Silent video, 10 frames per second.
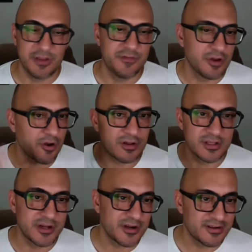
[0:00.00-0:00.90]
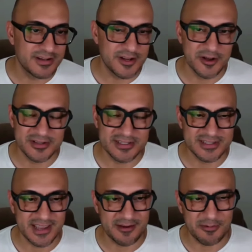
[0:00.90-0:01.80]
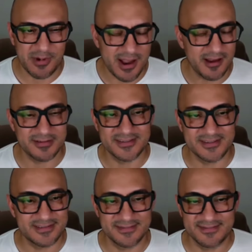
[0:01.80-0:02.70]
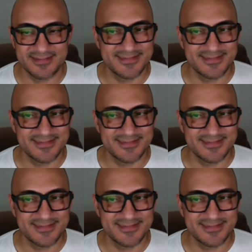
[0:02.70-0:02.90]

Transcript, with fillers: Or even earlier, you know, it's just like, wow, it's